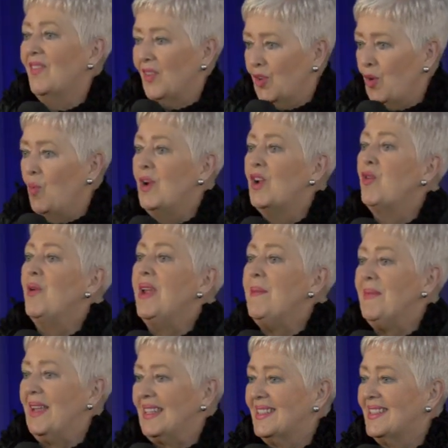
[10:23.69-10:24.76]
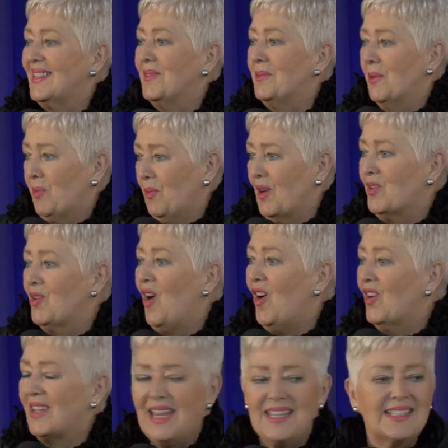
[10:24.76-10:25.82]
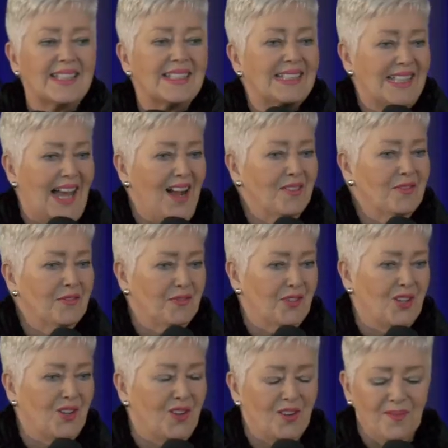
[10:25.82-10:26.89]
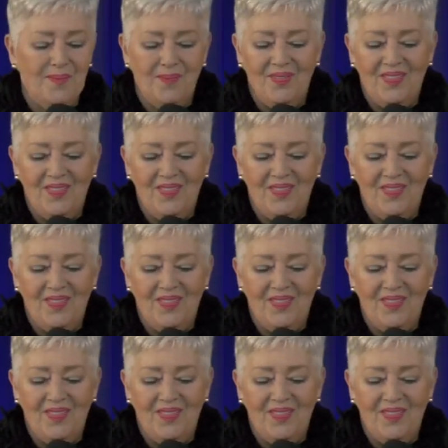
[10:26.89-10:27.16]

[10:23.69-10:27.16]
your agreement with what God has assigned for you.